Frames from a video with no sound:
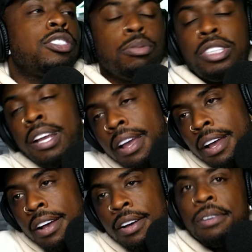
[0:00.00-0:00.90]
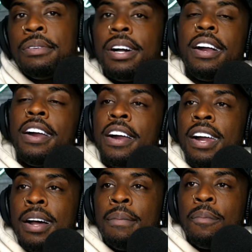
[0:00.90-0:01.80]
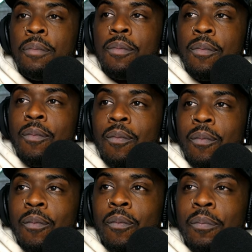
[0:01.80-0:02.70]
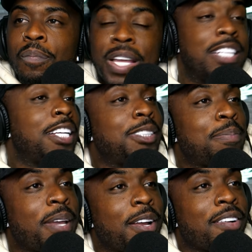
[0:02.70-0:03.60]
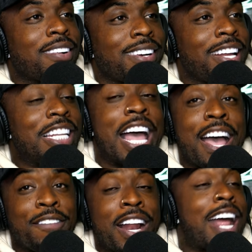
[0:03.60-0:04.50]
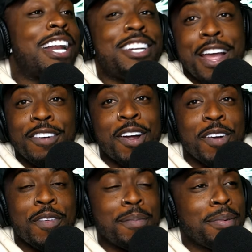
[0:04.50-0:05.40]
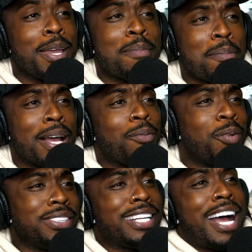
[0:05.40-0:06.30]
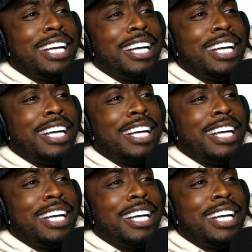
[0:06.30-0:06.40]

So Chow, um, he disappeared, he left, and I had never heard from him again. I'm like, what